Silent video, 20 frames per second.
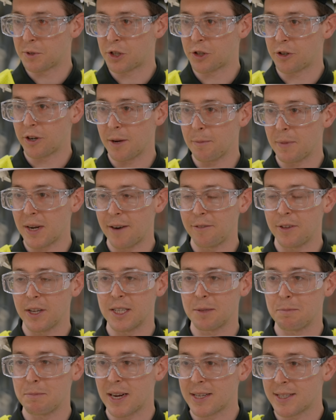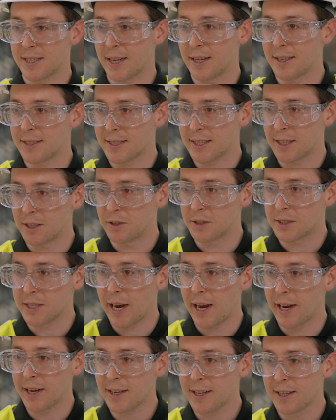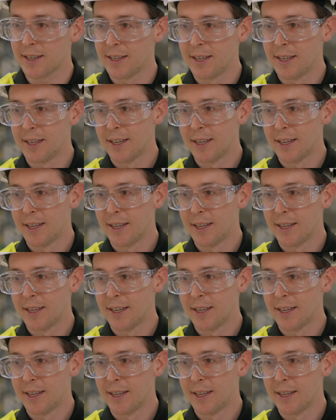stream and everything's mixing in a single tank.